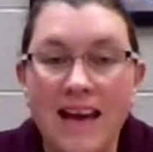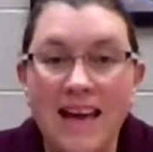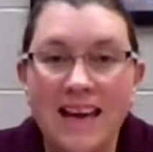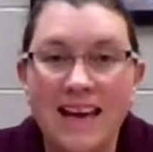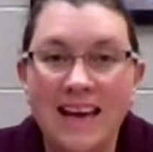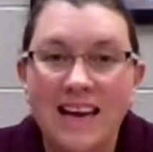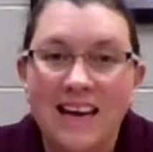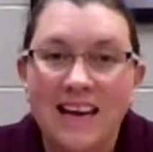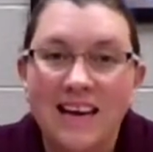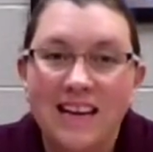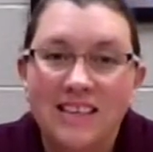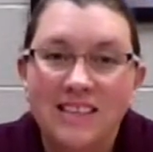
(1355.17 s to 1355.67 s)
Hi,
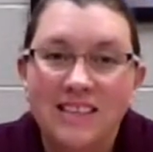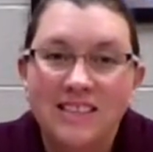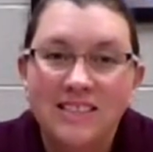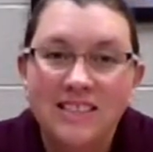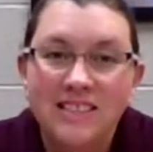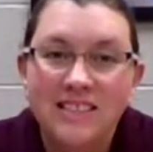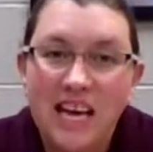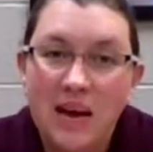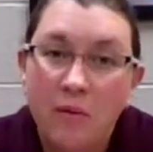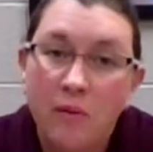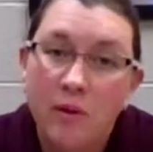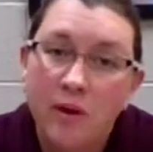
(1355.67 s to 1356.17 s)

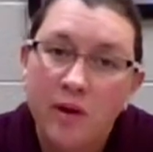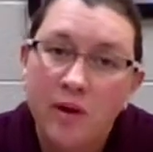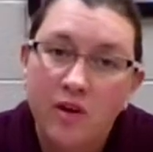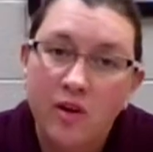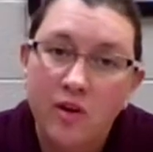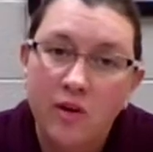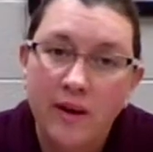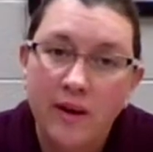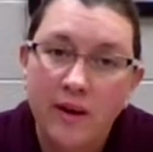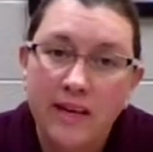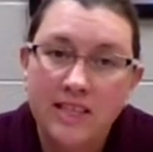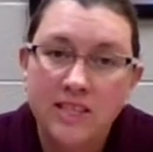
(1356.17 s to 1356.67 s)
today we're
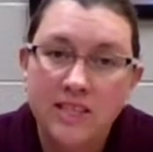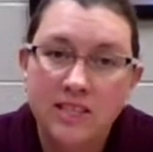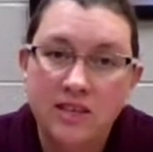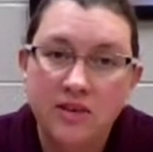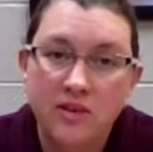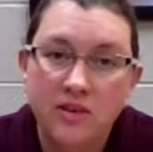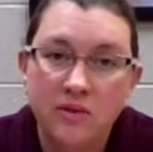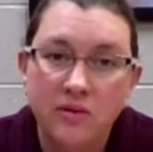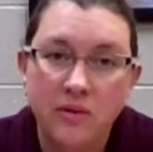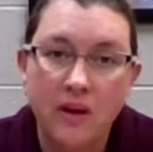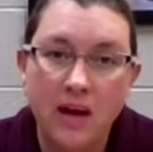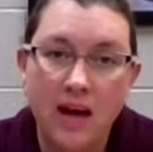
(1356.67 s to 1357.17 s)
going
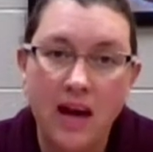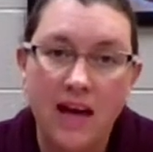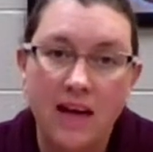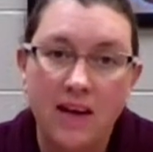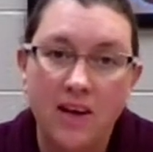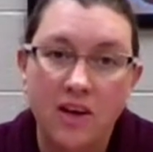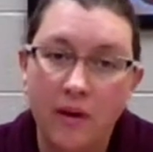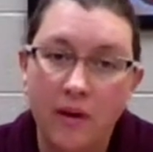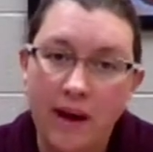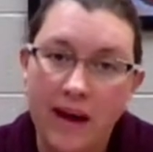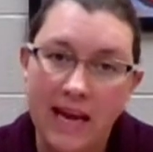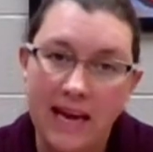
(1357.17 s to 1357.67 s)
to
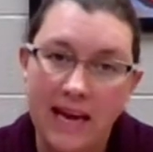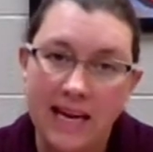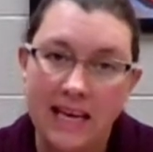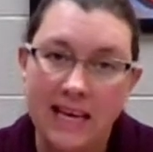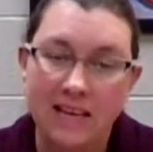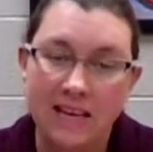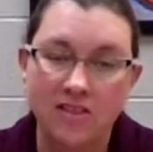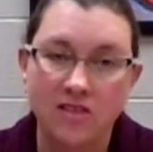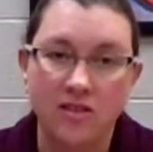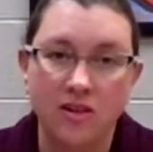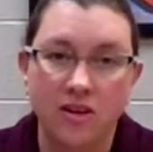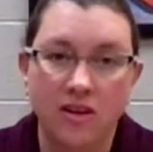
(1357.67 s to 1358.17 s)
uh, go ahead
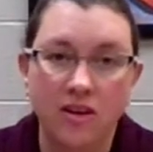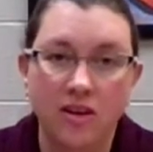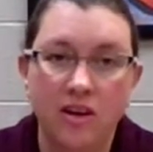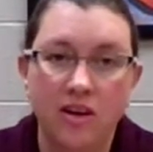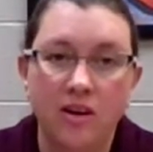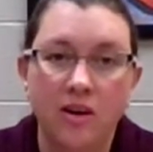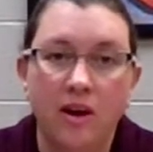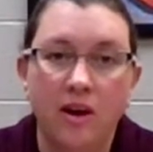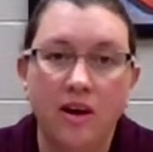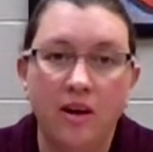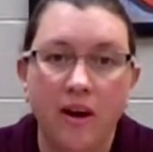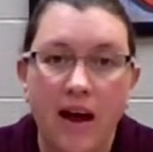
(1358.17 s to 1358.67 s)
and get
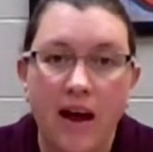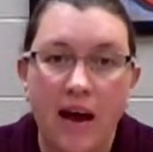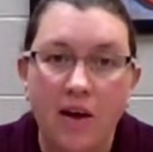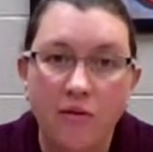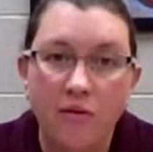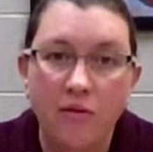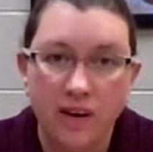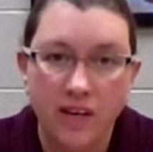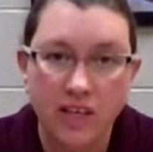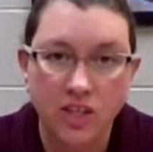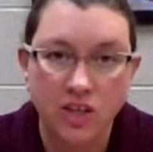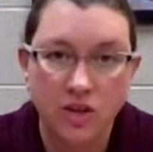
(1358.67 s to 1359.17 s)
started on our
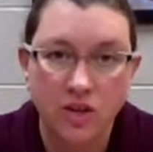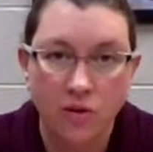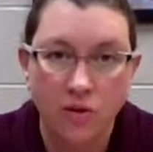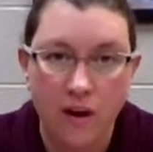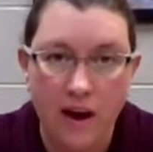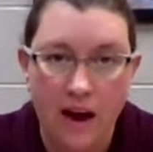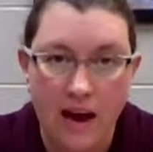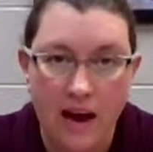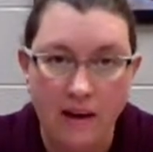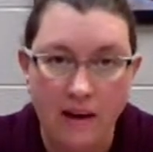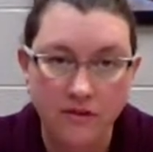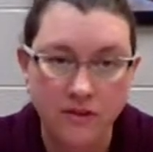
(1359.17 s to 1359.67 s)
outreach
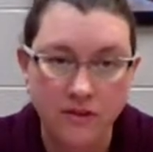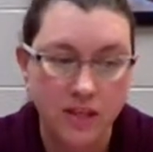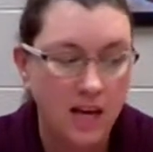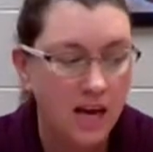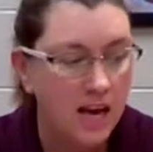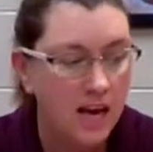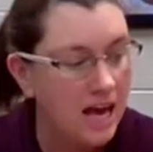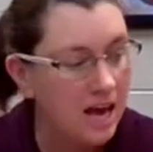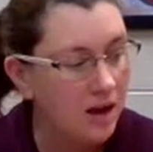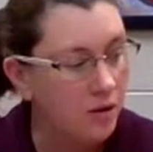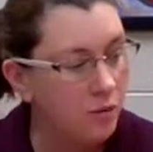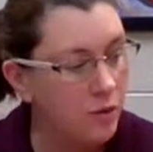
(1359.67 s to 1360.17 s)
craft,
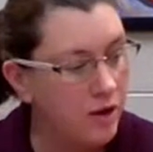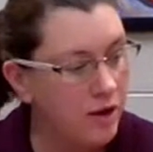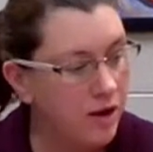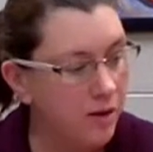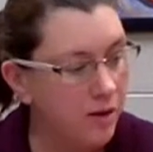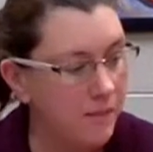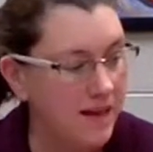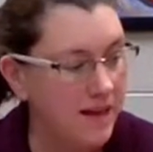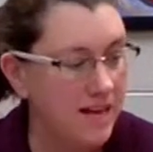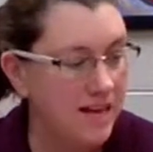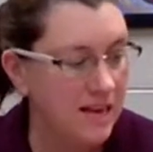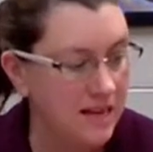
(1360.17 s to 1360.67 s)
and we
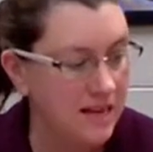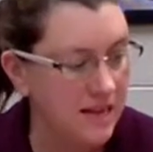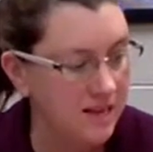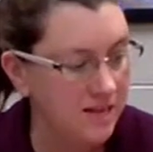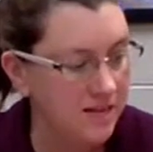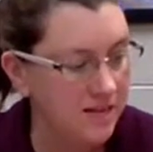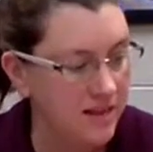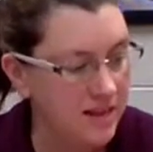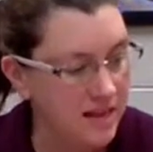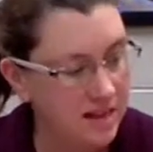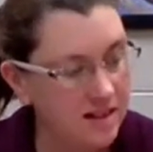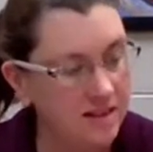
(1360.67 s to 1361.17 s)
are
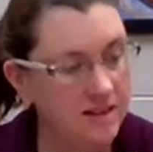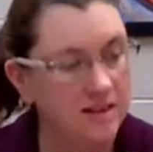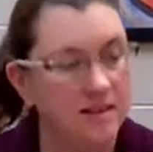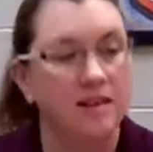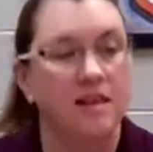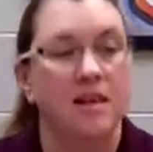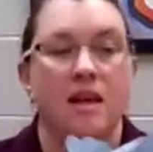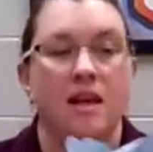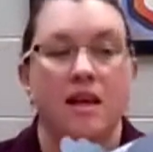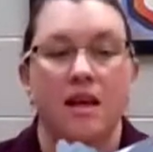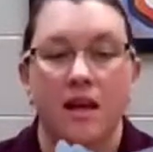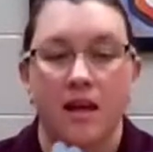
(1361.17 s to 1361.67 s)
making these
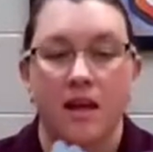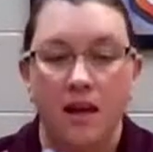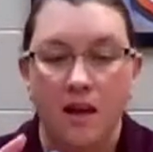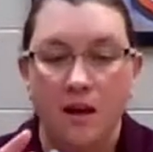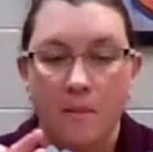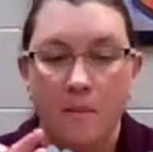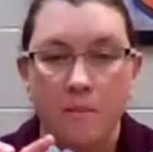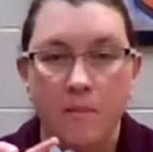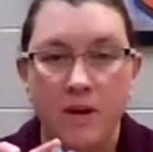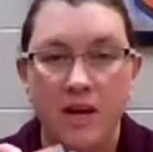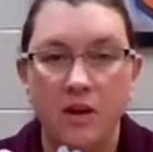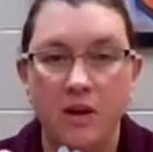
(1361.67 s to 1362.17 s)

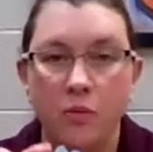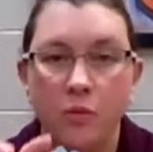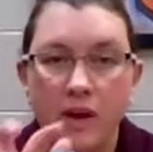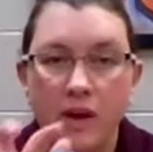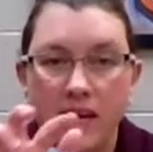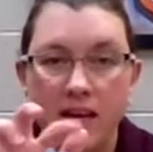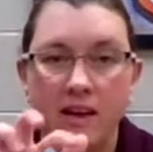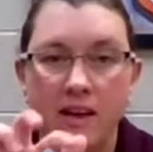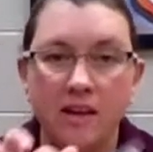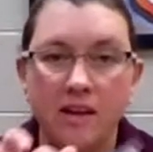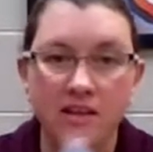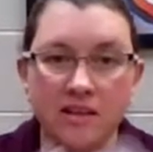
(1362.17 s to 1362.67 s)

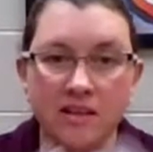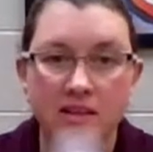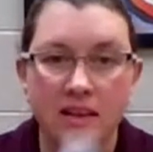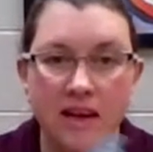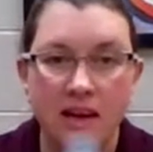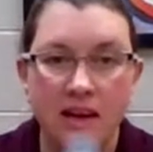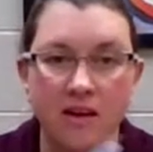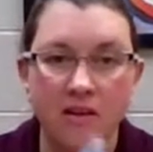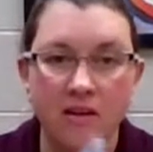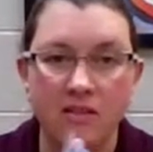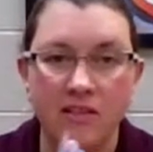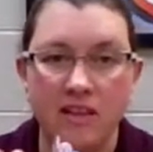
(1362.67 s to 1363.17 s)
Camille's
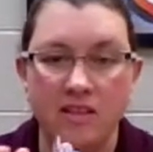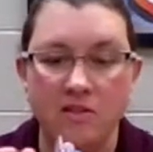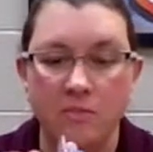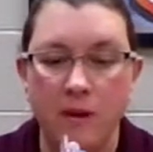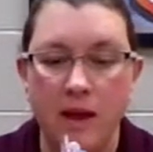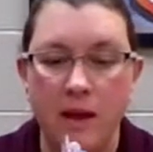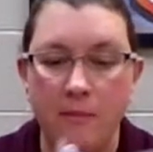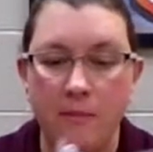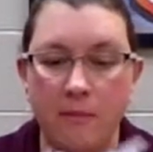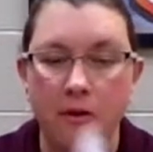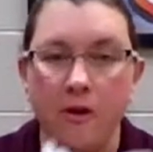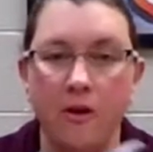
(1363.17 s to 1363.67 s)
here, these
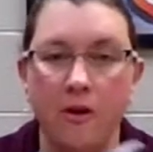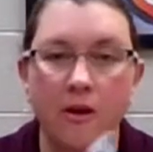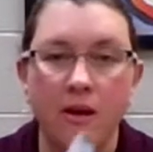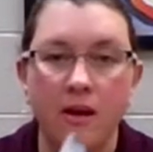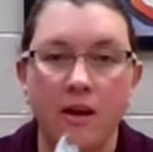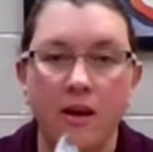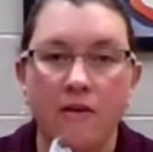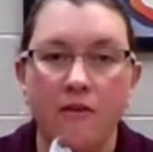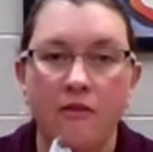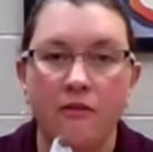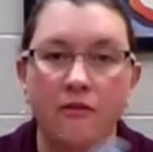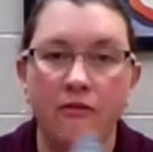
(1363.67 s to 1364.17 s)
paper
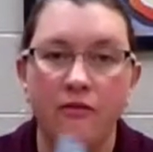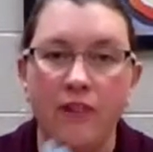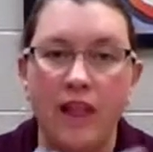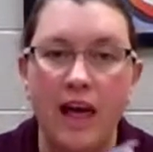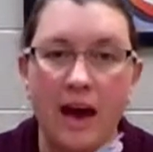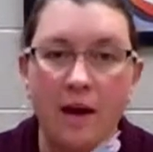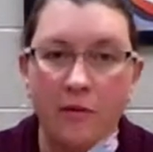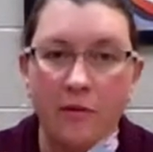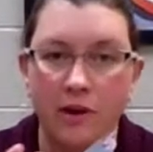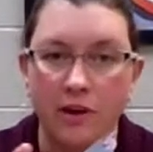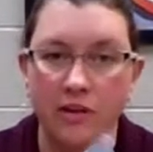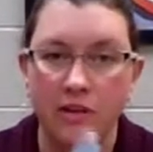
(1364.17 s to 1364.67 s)

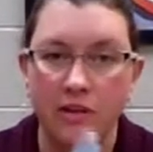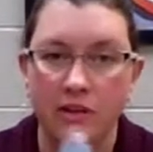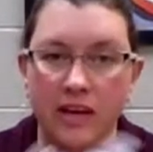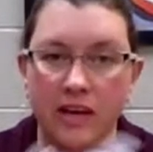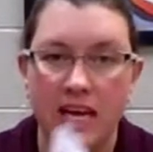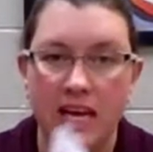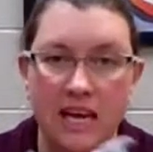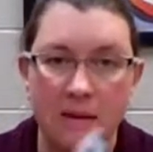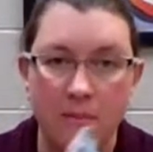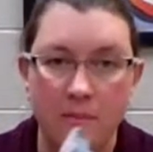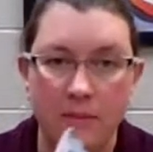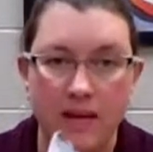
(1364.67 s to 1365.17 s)
flower
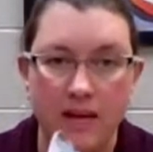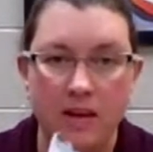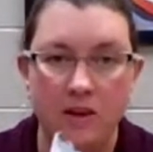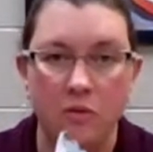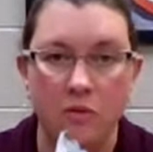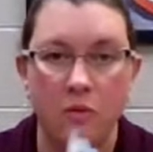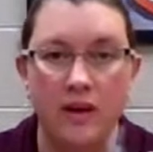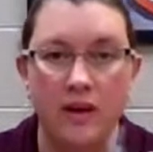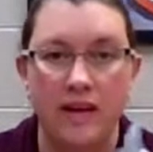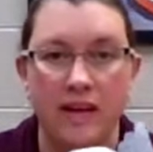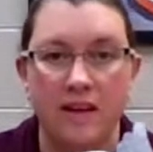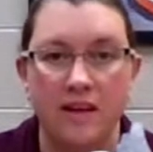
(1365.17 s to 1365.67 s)
looking
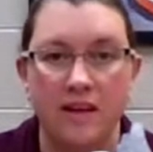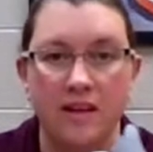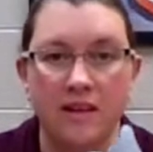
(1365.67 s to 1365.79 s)
camille.